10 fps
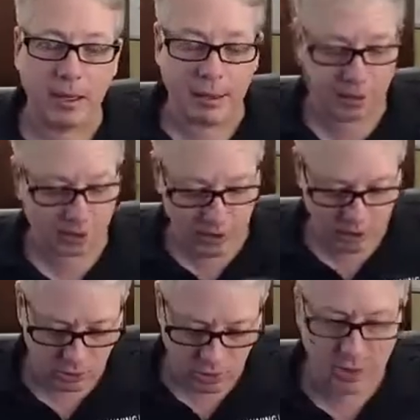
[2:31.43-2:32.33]
Now there
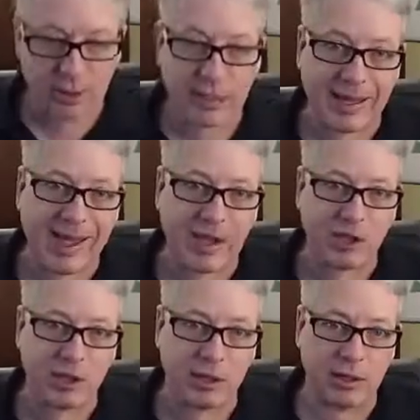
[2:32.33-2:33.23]
is one
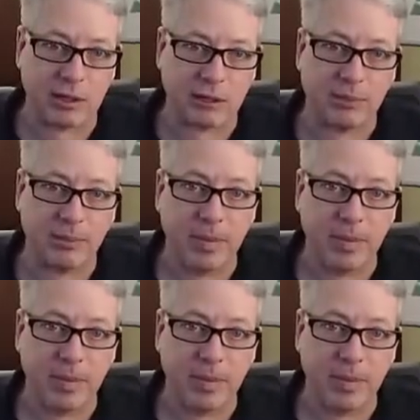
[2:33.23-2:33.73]
catch to this.